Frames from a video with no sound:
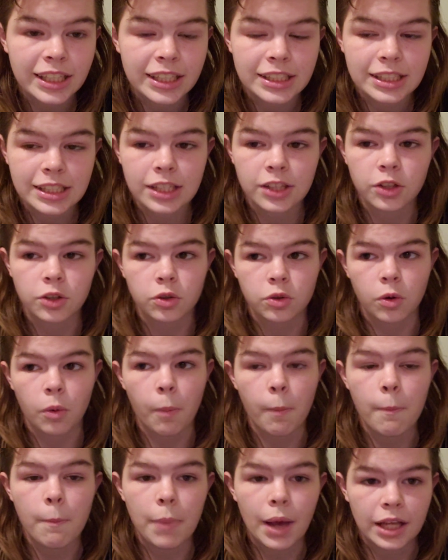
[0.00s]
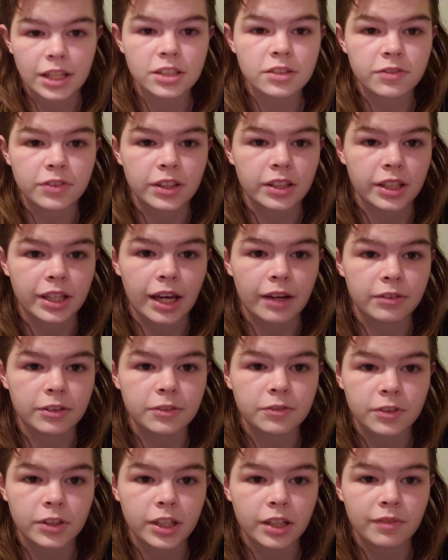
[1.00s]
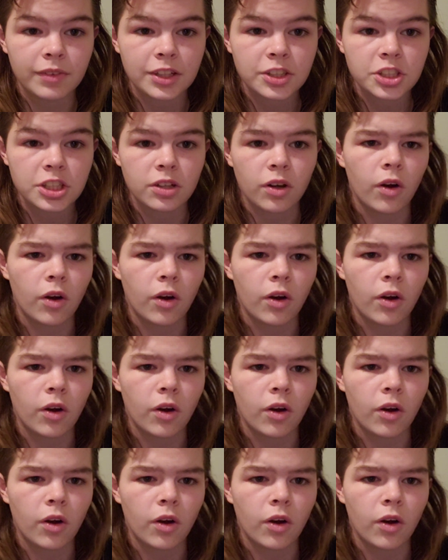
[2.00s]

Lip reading: is the literal best feeling ever for a convention.